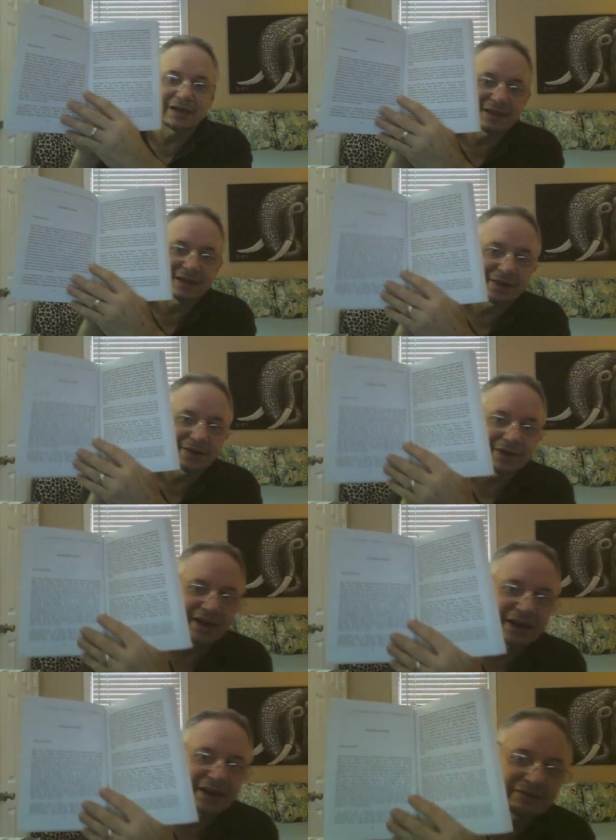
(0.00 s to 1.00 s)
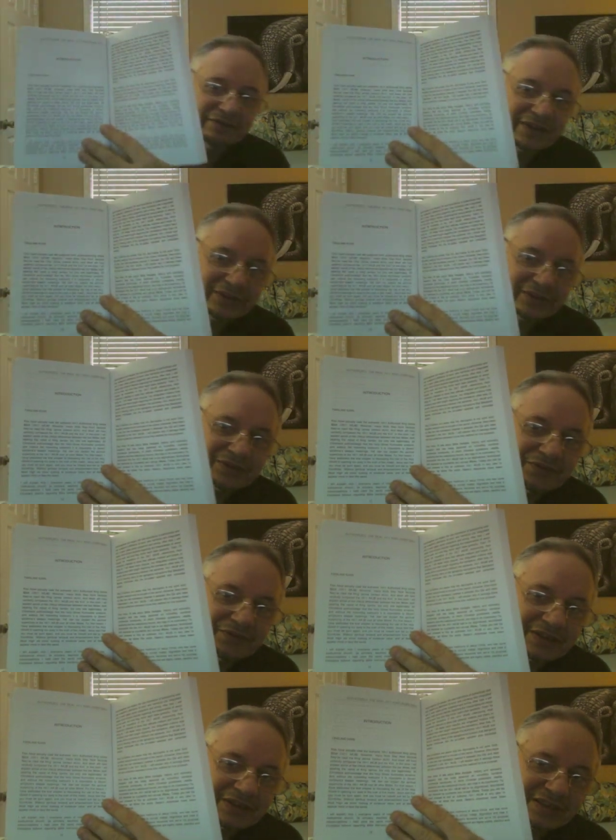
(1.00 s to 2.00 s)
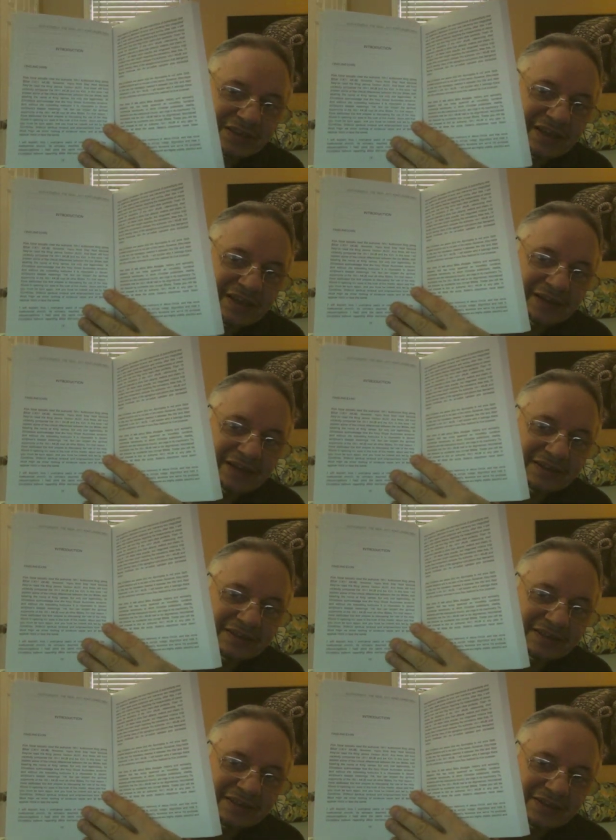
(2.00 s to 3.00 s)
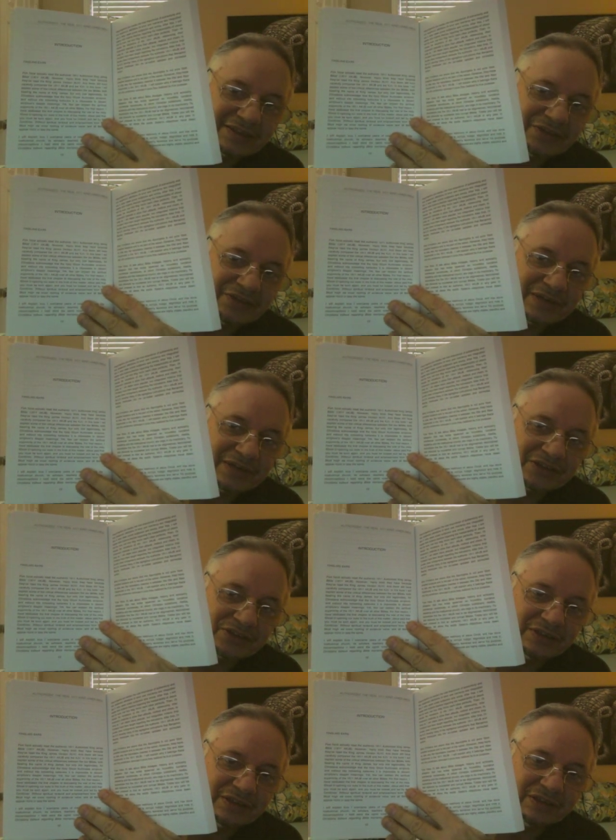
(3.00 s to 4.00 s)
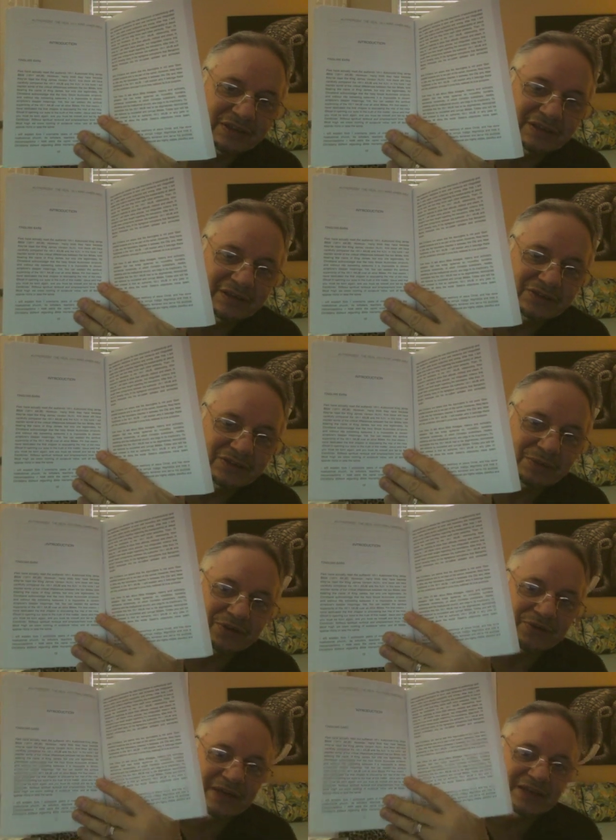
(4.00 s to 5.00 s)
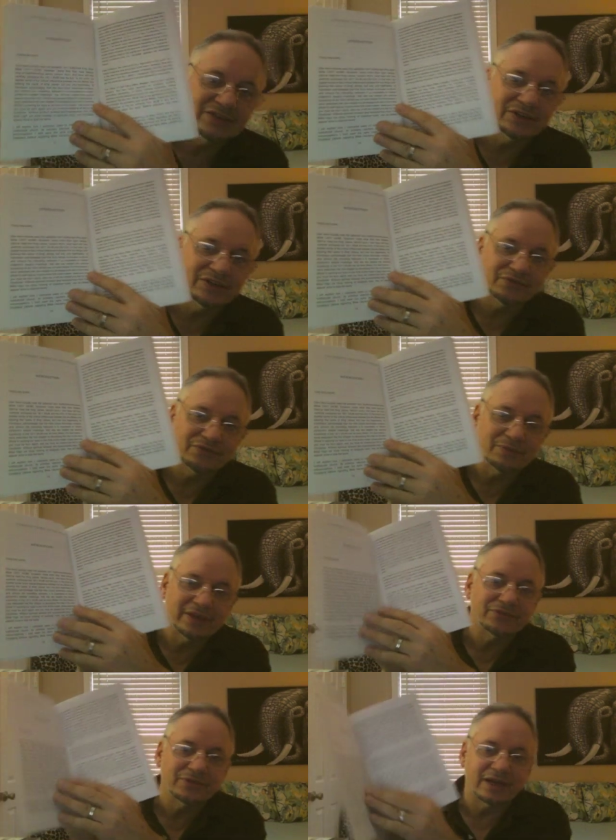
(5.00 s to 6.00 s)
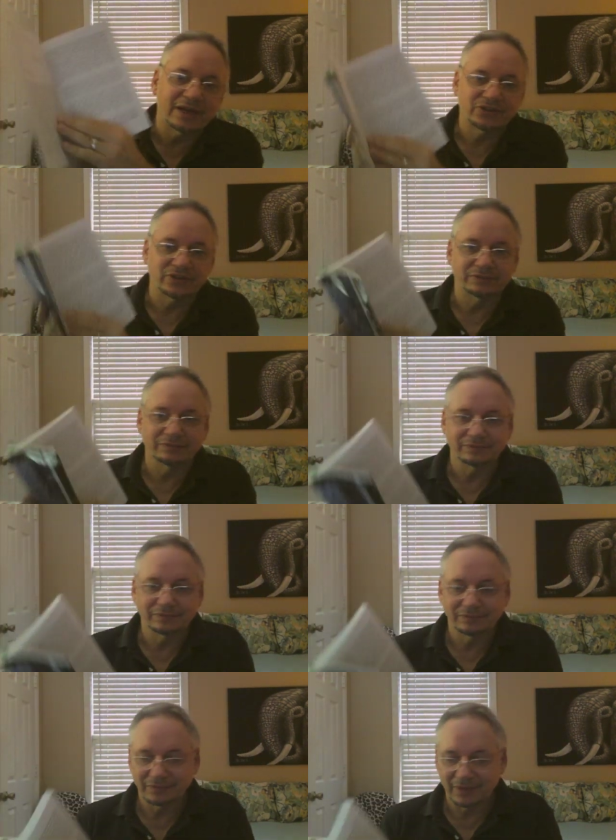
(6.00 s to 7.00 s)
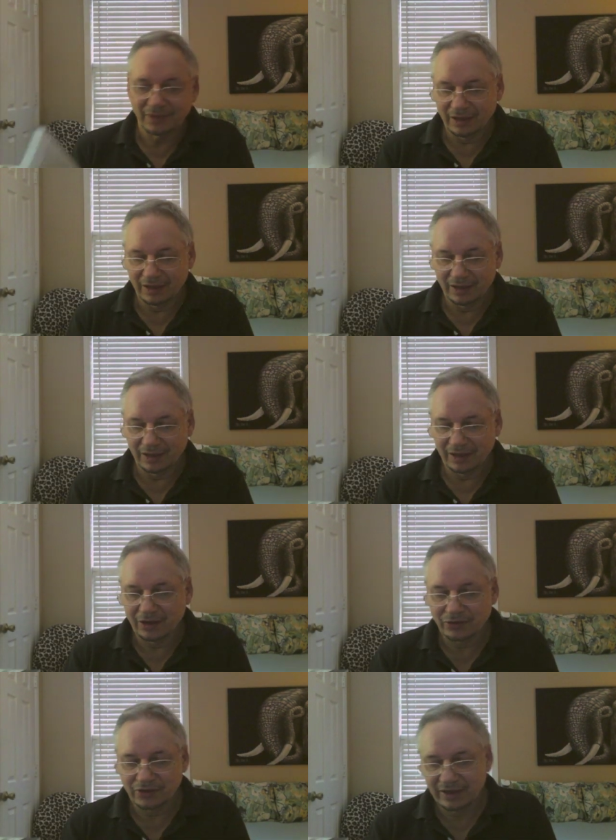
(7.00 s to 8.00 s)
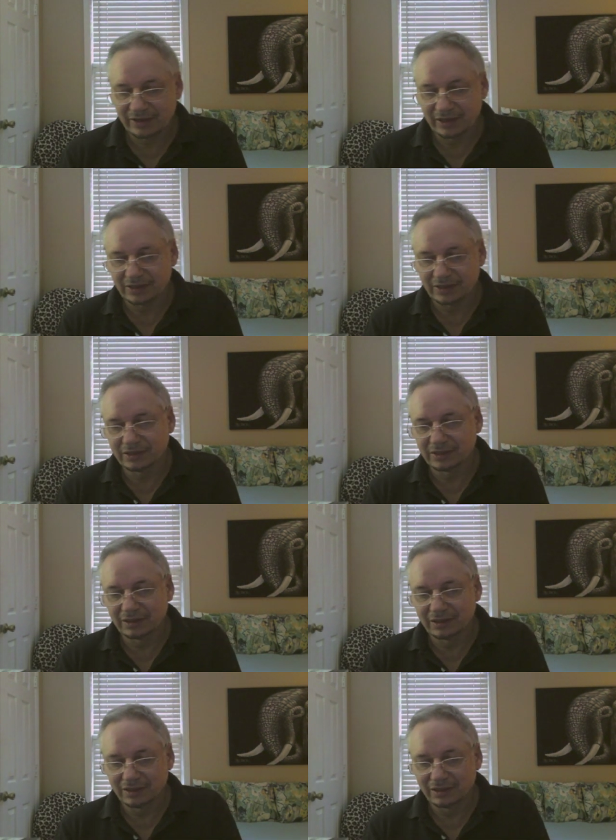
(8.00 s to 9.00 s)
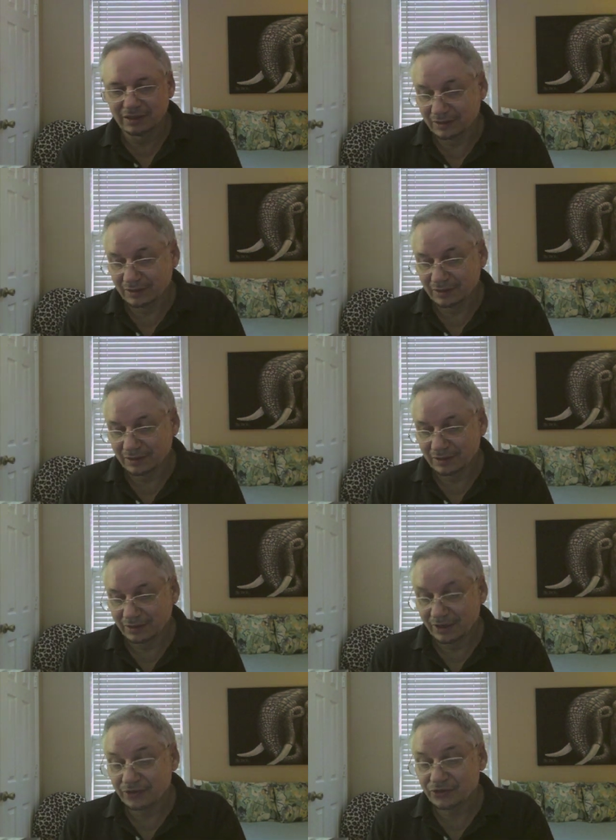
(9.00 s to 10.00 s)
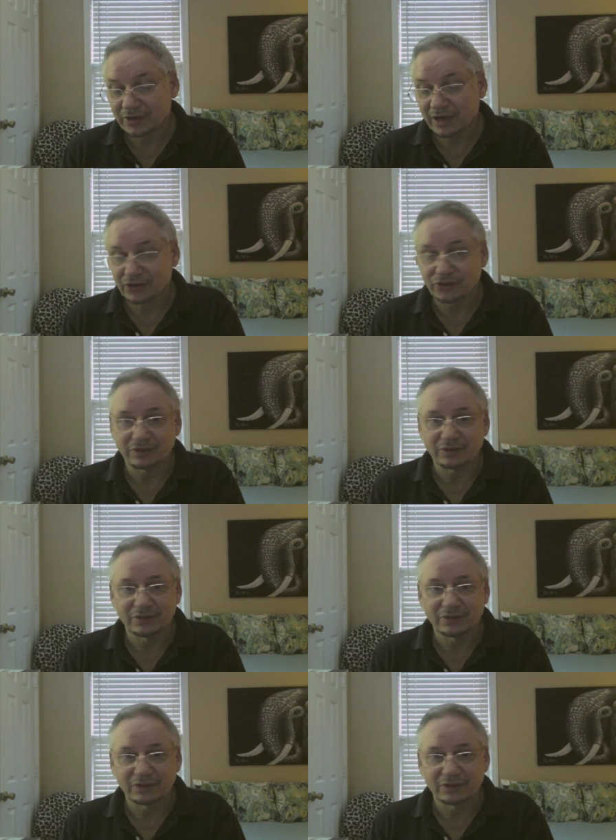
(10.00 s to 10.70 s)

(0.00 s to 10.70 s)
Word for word: here we have, I don't know if you can see that, it says introduction. So I'm going to read to you from the introduction. It goes like this Introduction